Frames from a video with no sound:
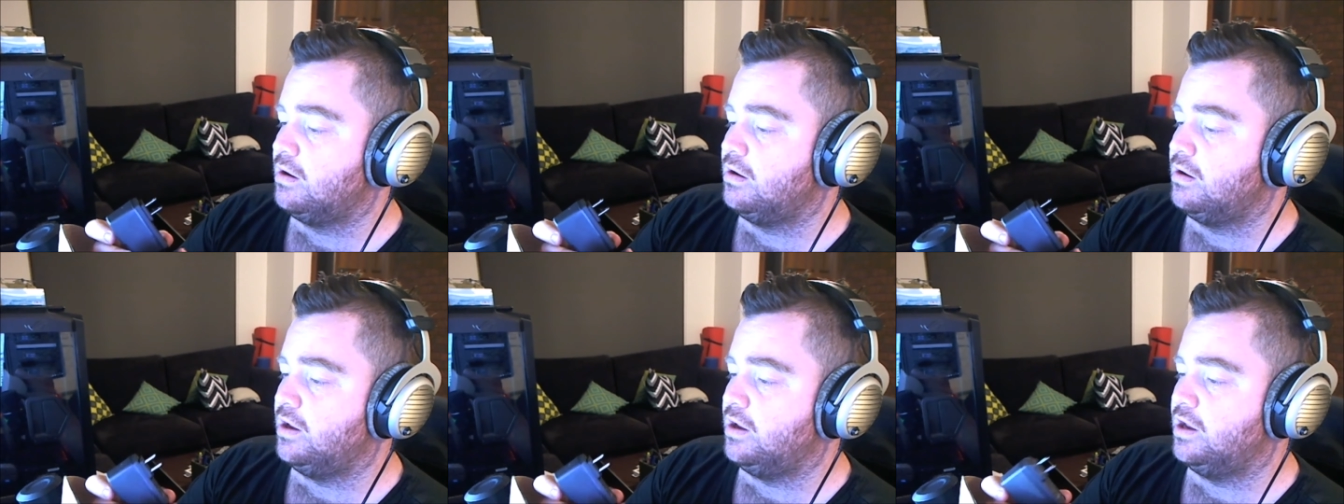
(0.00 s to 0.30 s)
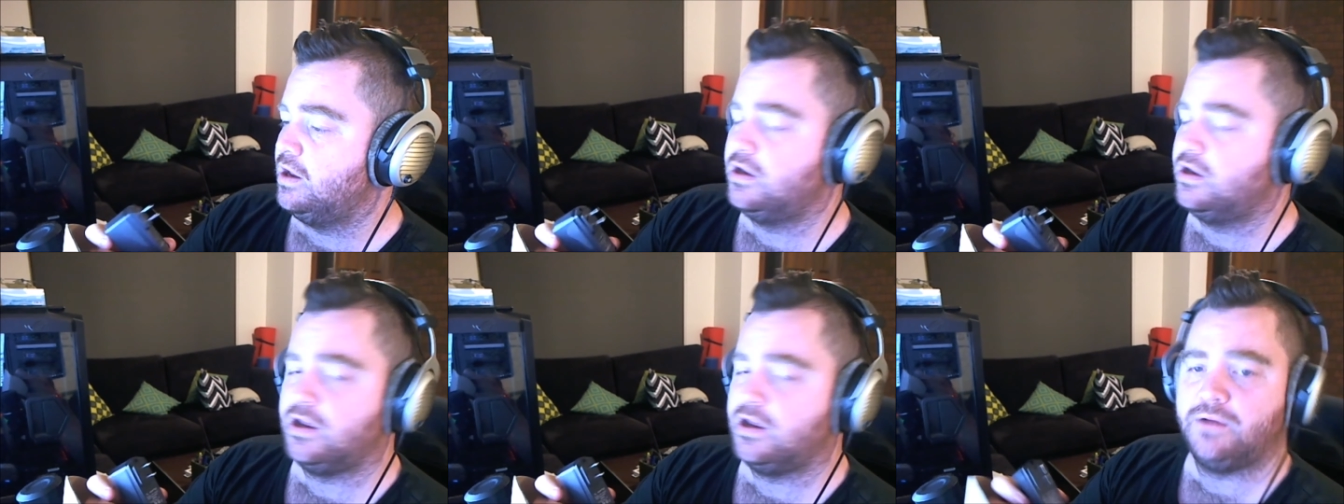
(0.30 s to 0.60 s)
And
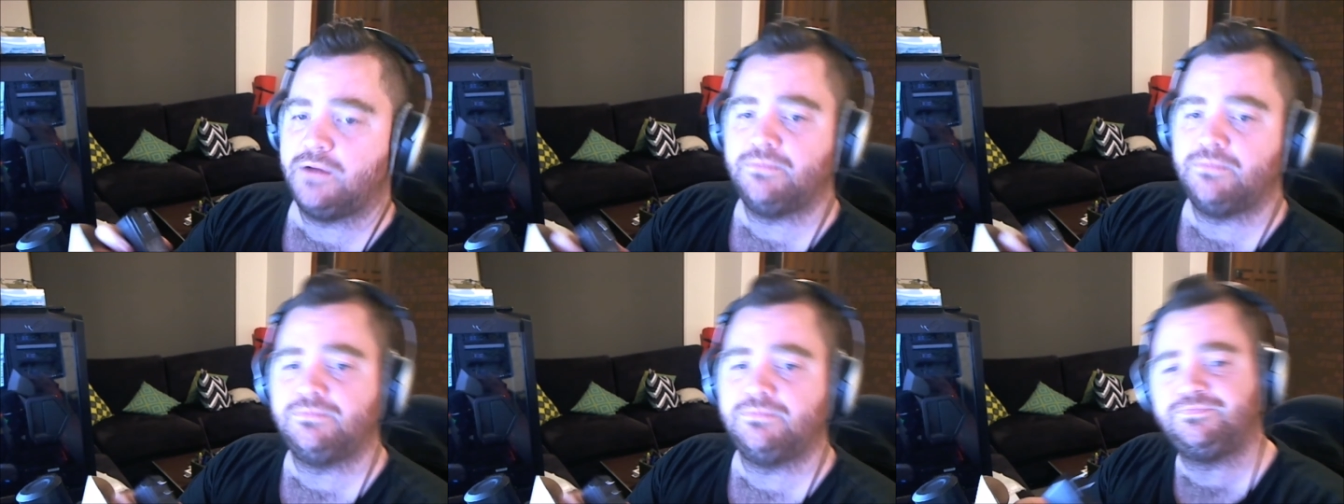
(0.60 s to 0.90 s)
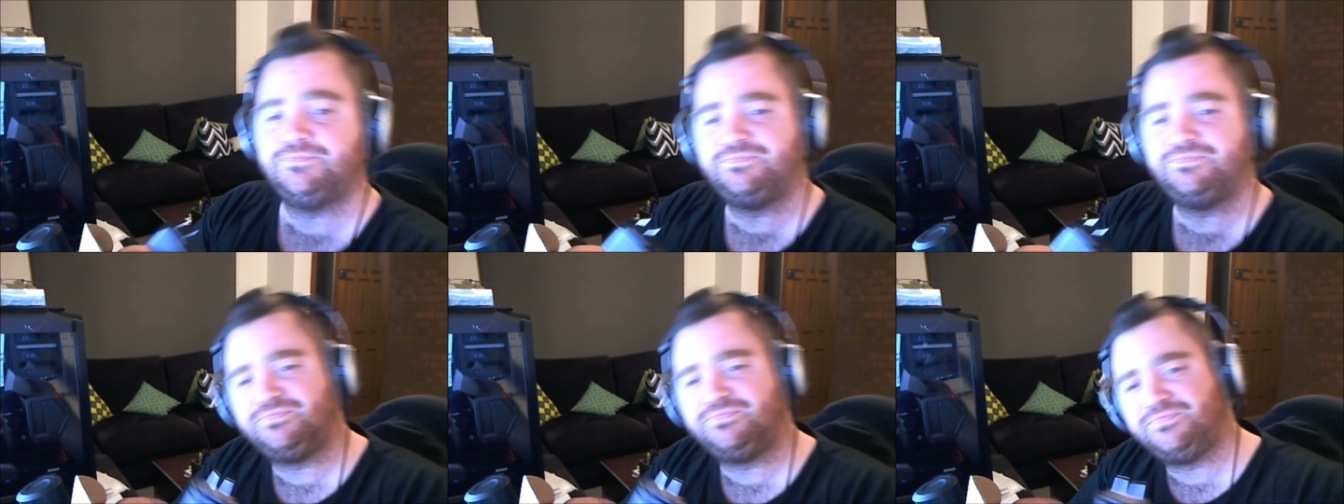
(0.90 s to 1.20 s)

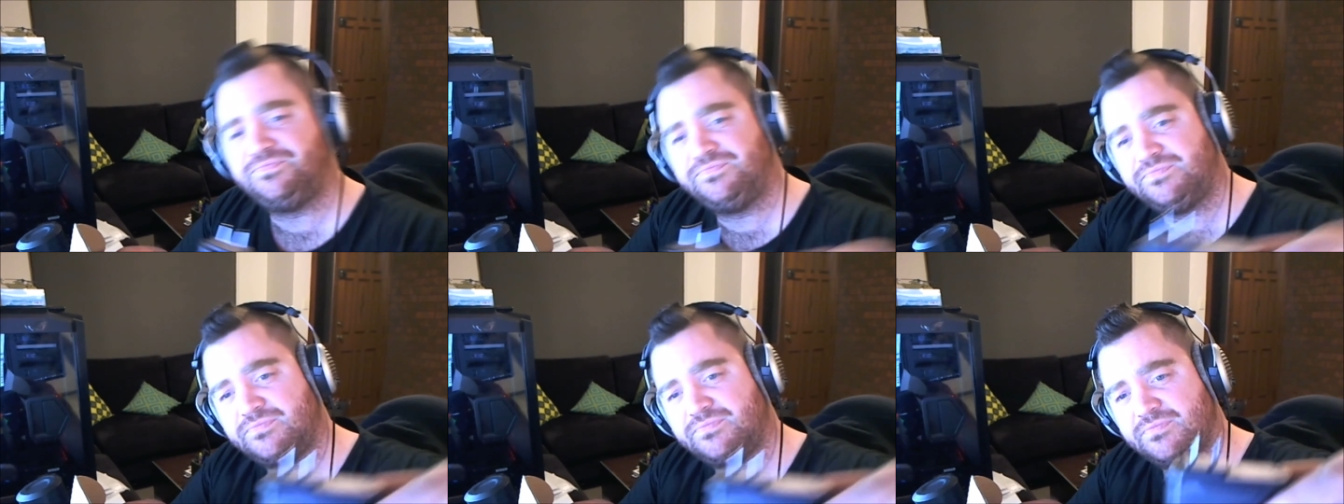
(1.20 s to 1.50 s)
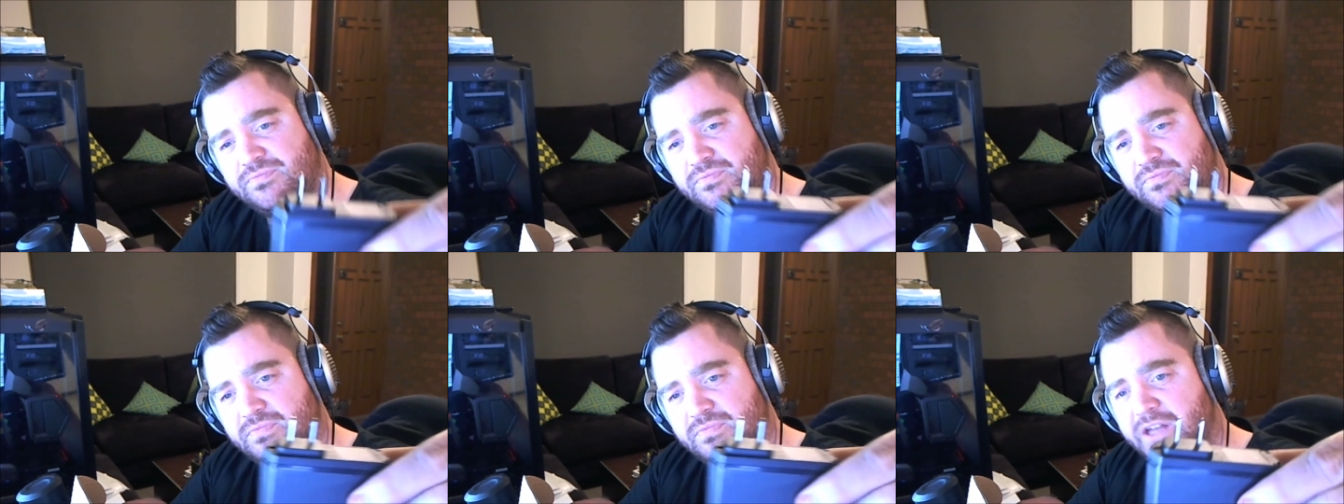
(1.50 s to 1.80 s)

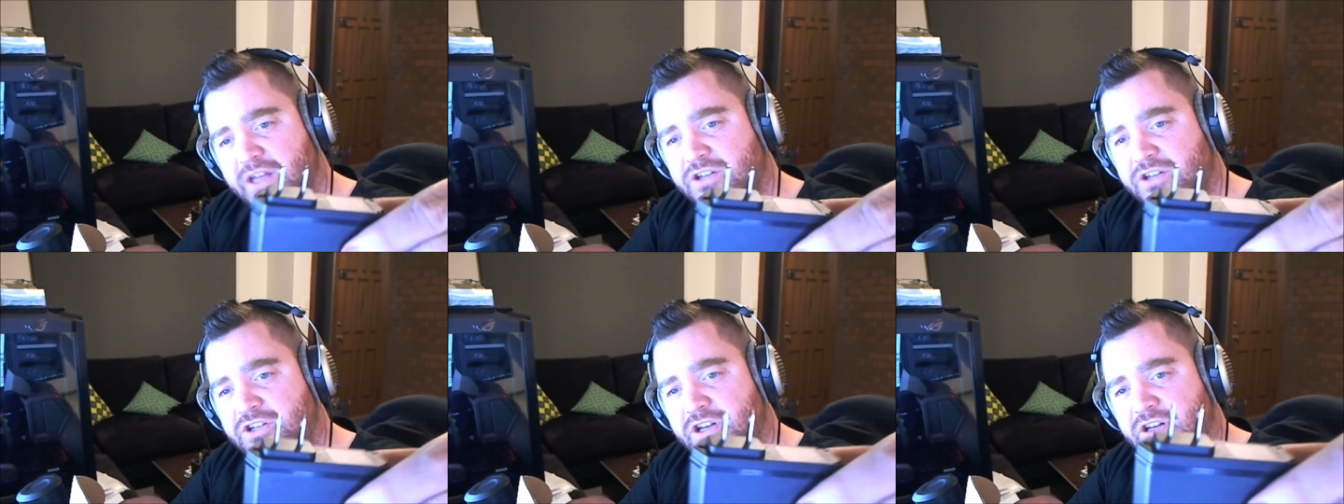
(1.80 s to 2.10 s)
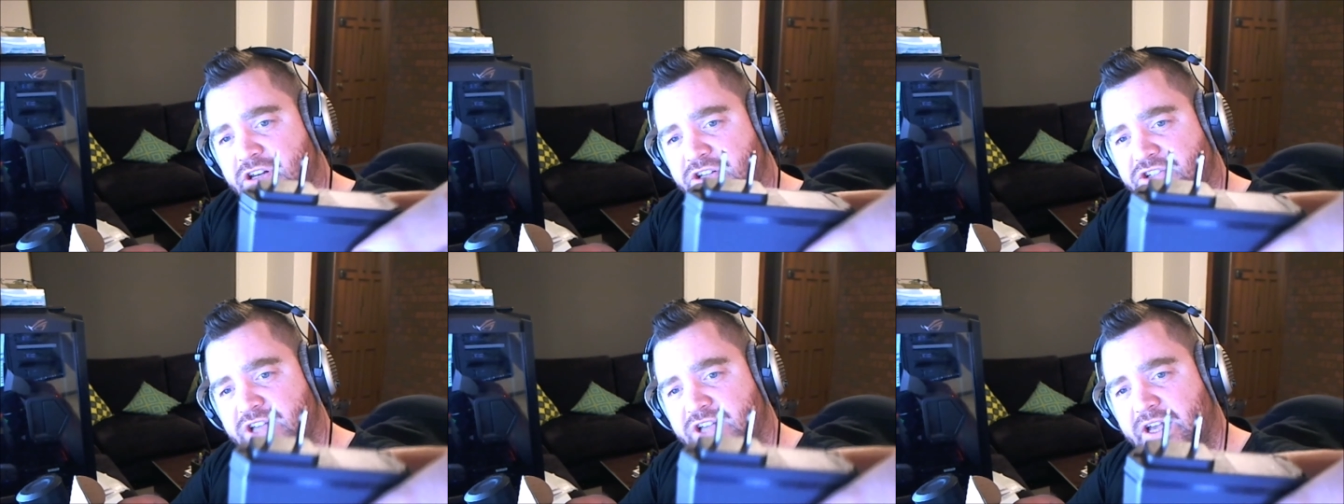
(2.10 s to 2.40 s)
they did
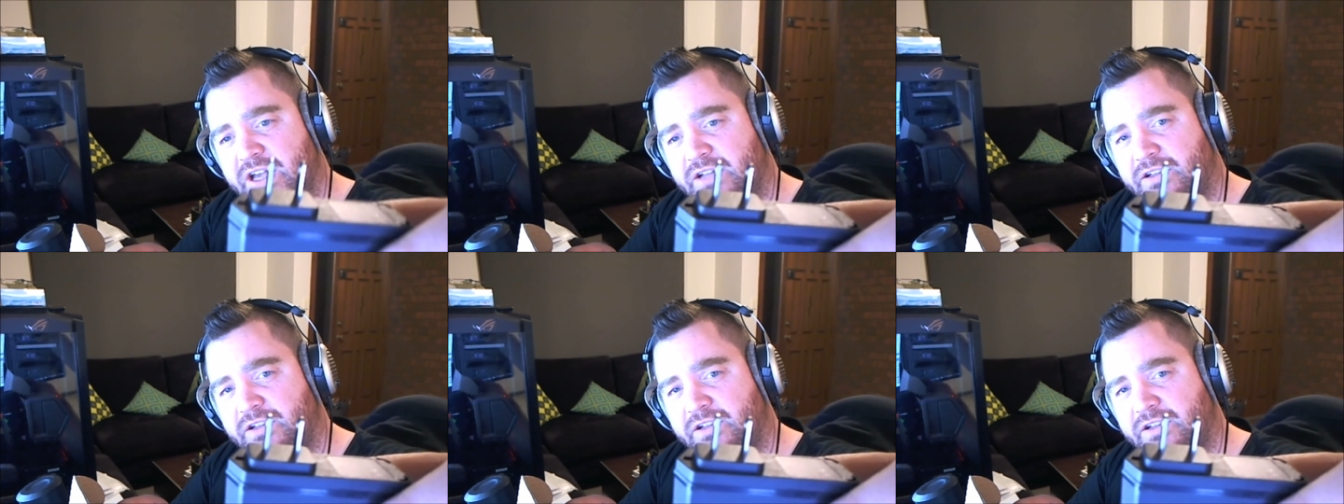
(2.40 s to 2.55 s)
exactly